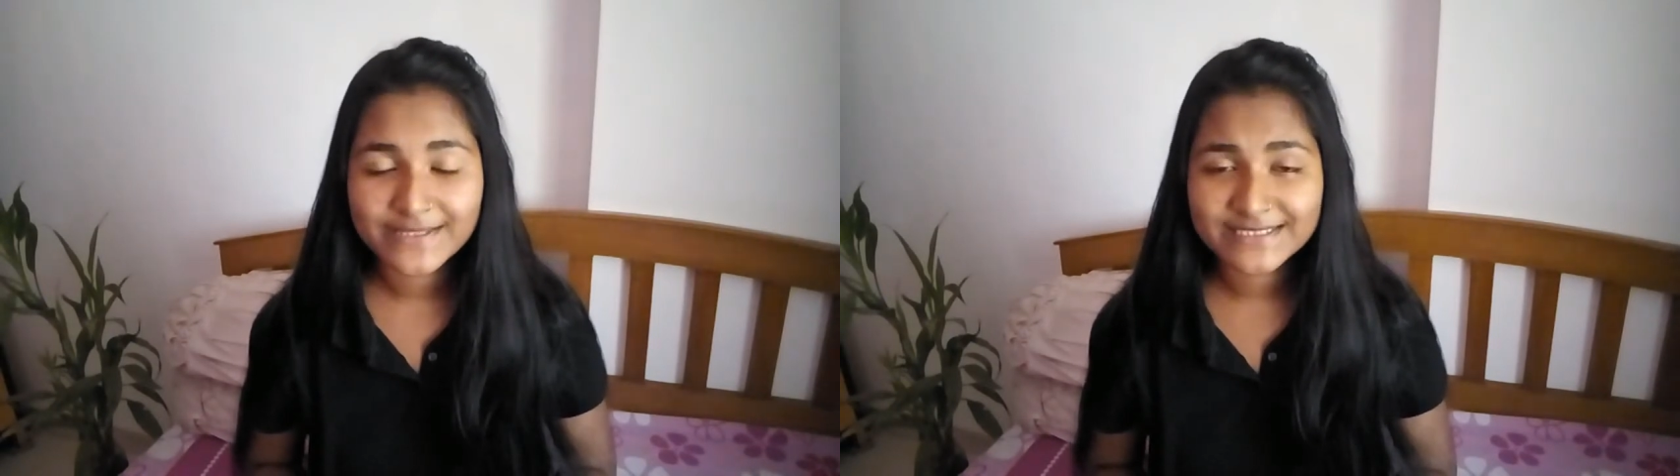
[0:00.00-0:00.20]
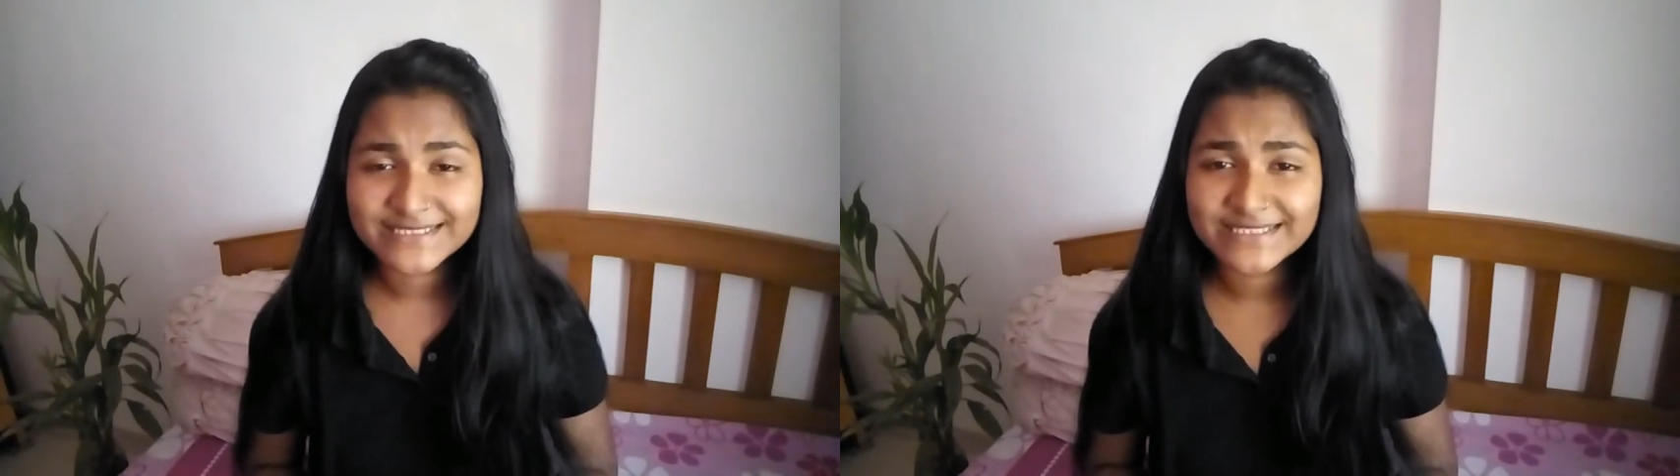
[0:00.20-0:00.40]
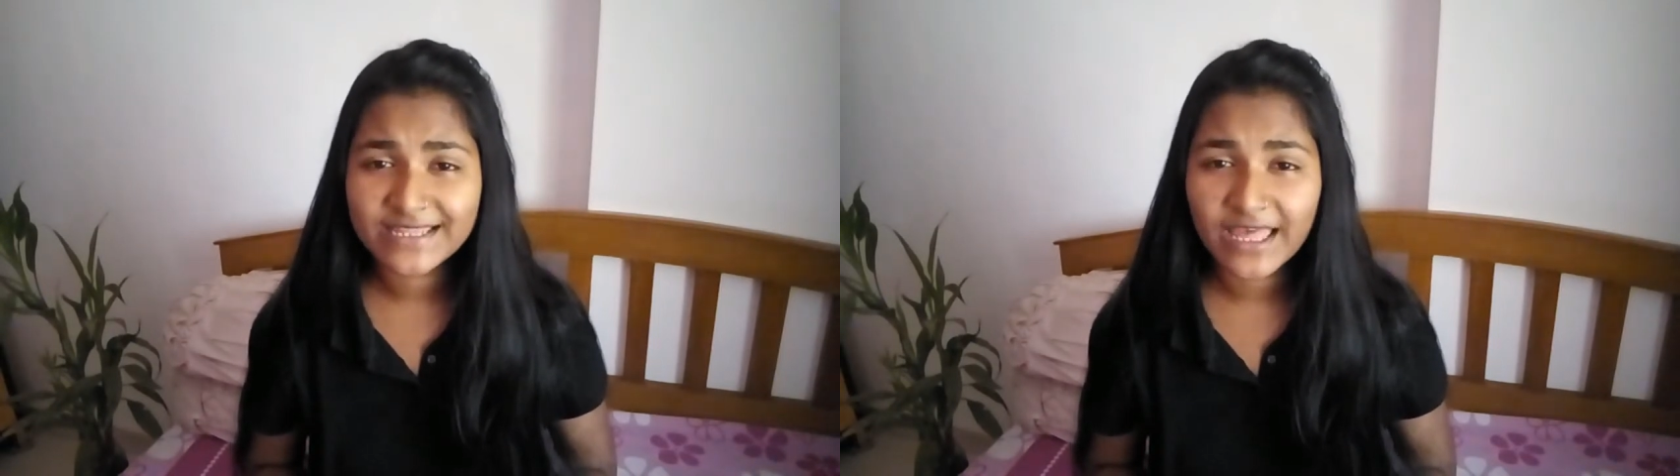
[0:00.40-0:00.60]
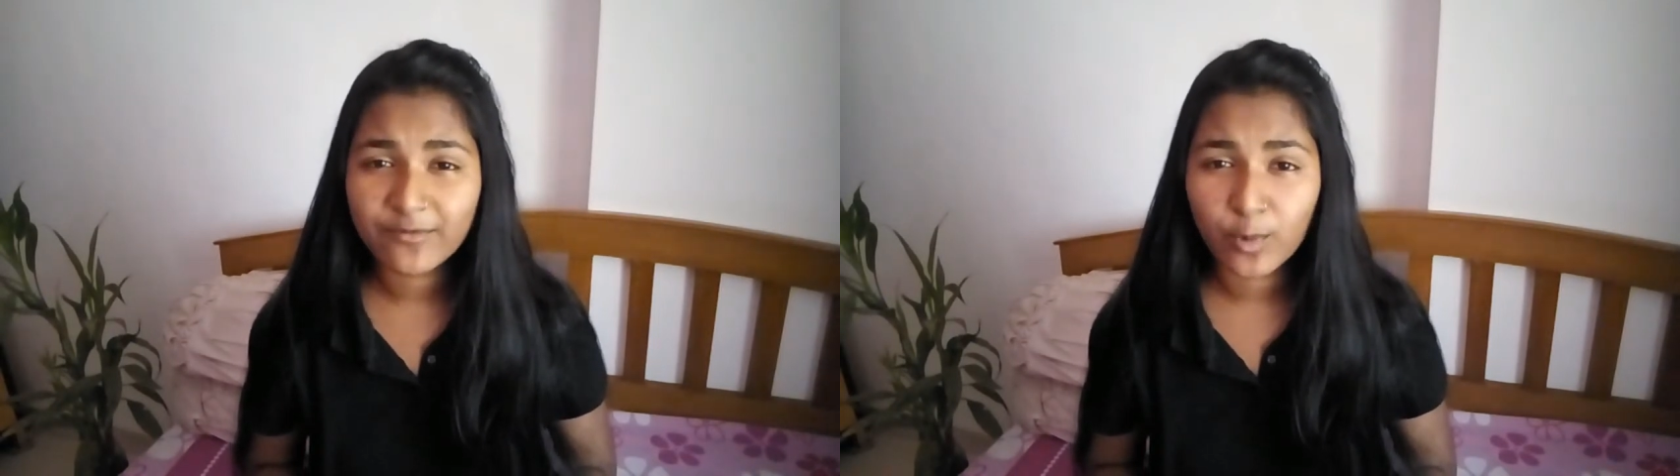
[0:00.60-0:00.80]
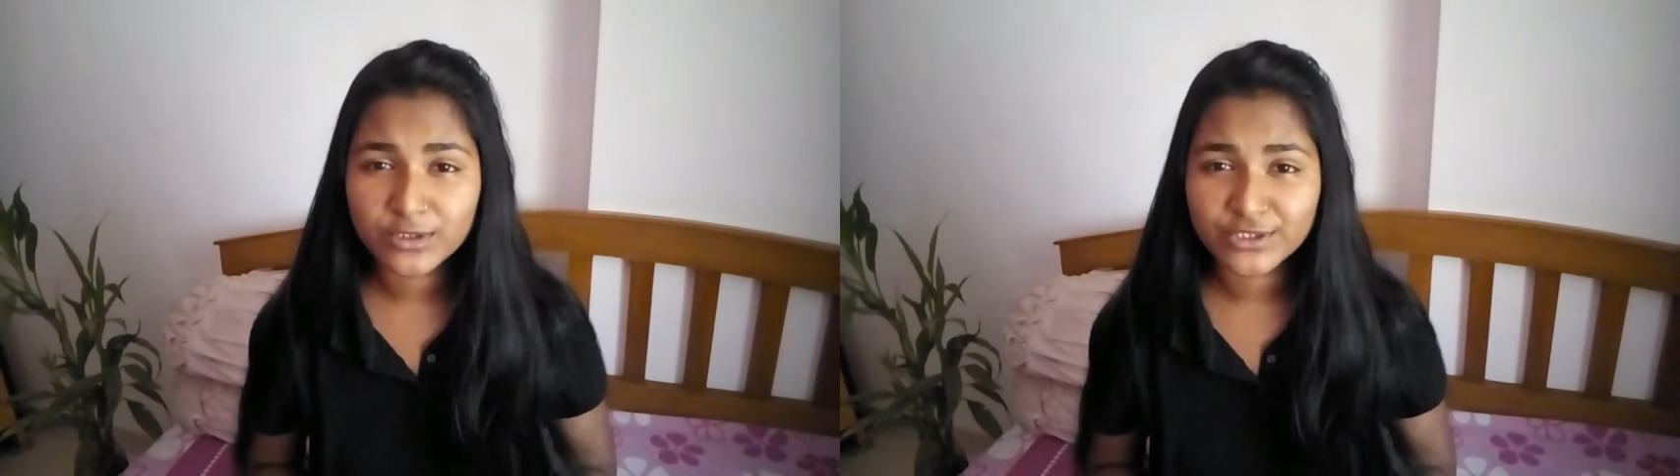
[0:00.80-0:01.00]
and since then I
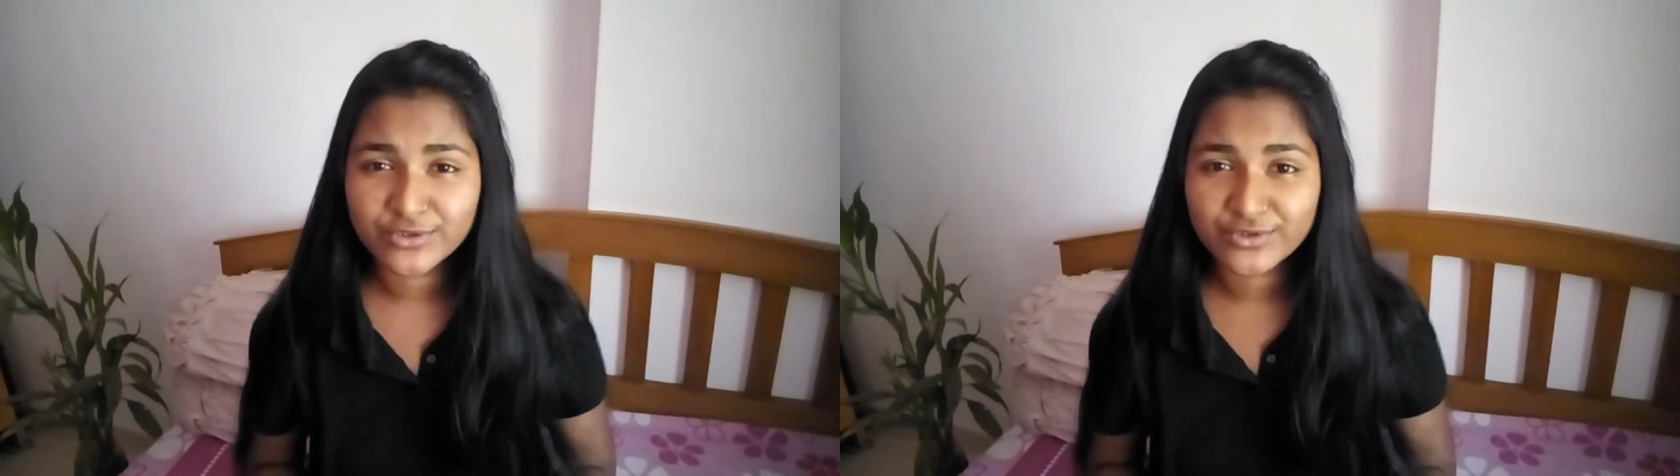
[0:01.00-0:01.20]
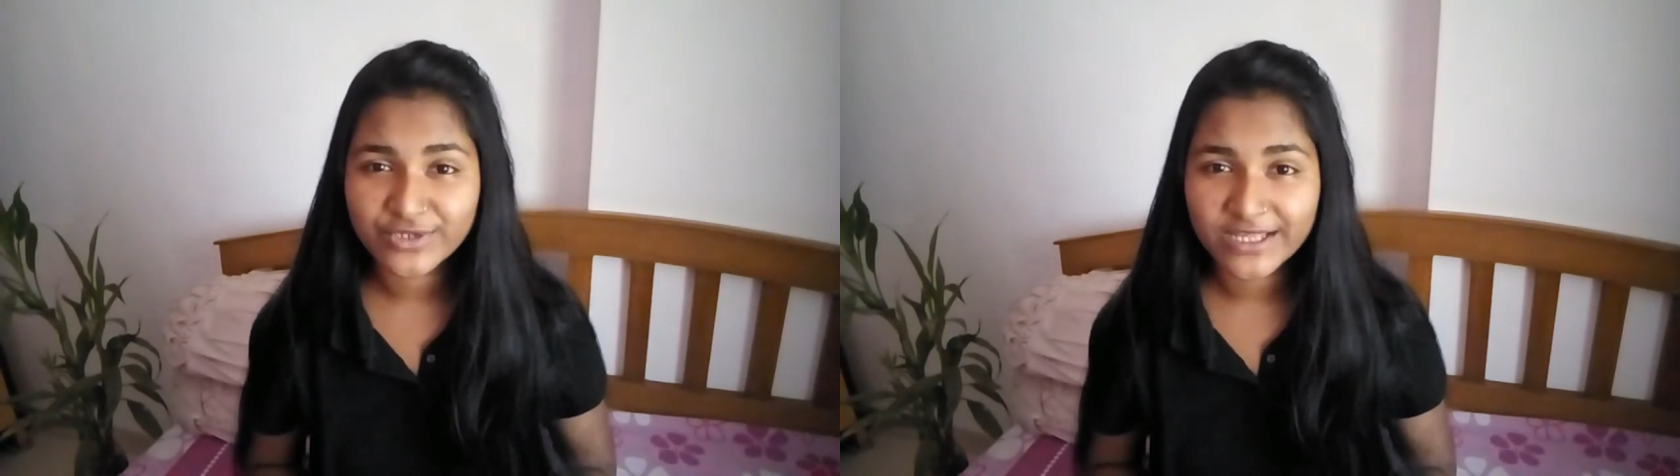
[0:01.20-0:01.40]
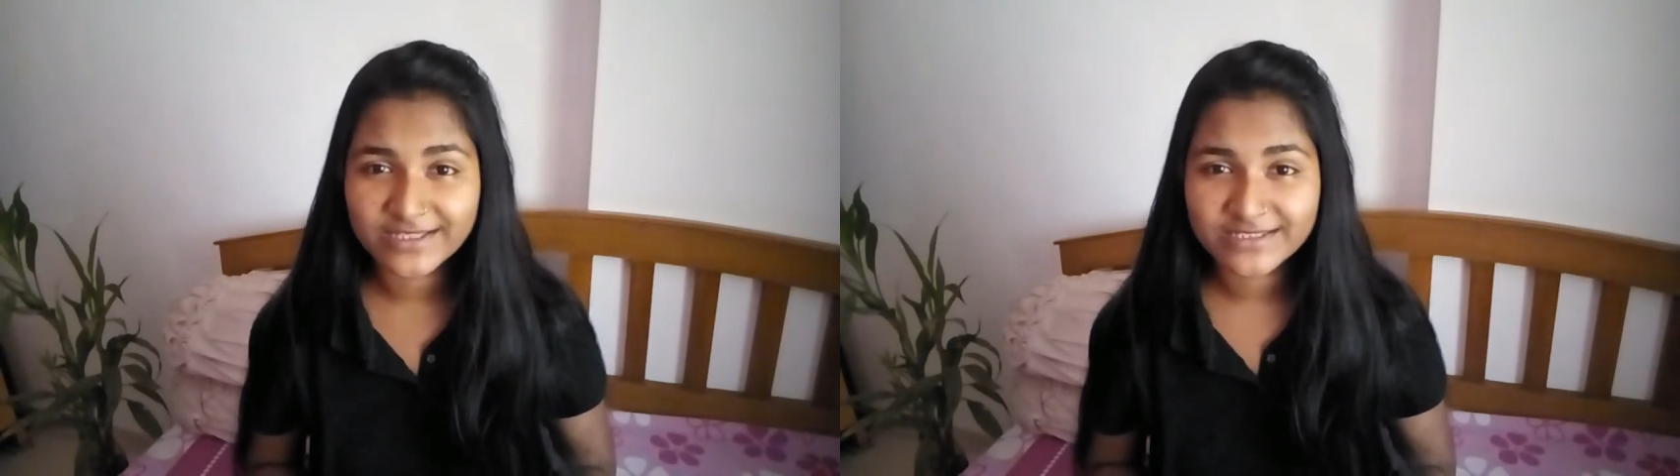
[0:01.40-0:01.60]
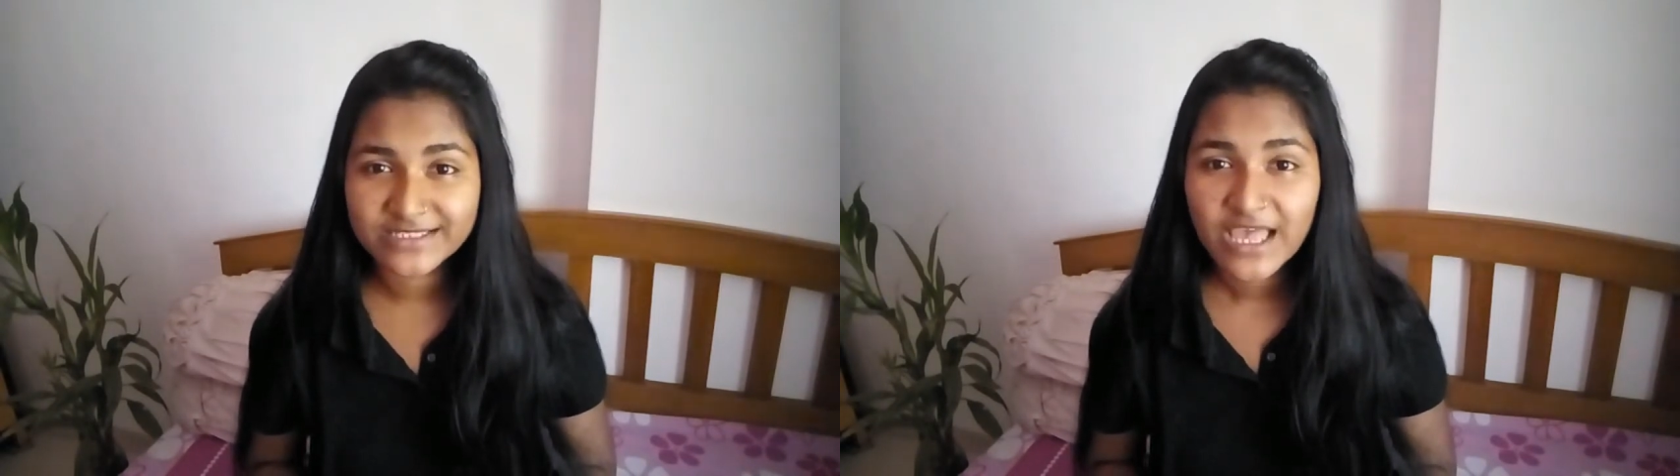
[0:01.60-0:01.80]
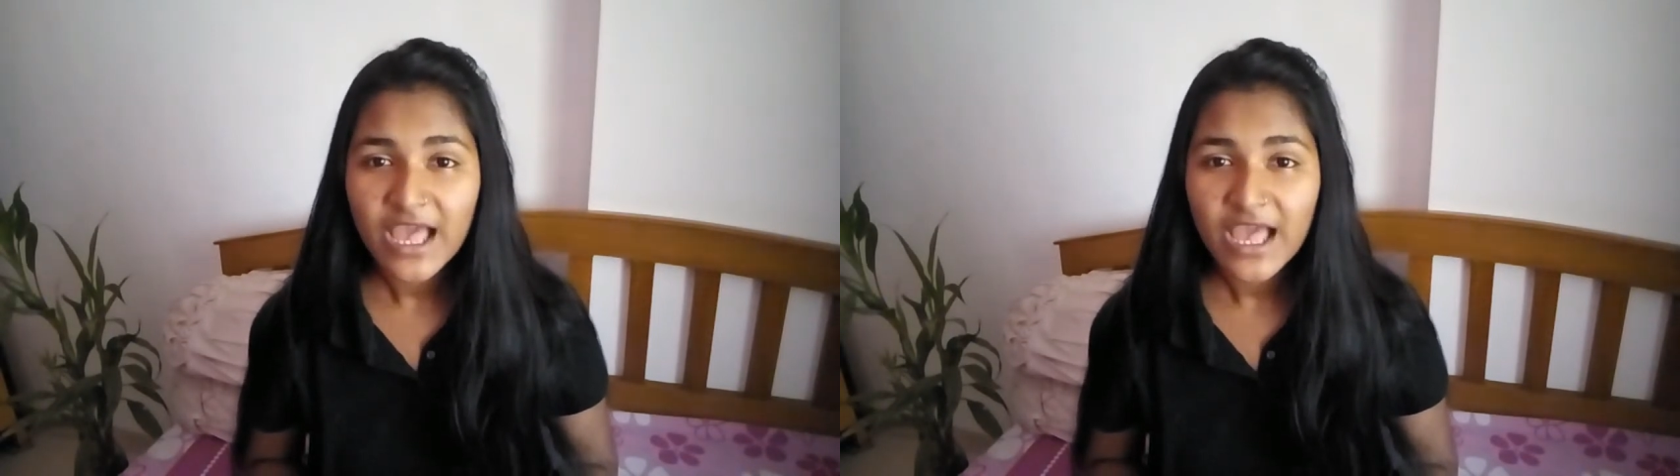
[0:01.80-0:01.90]
wanted to try this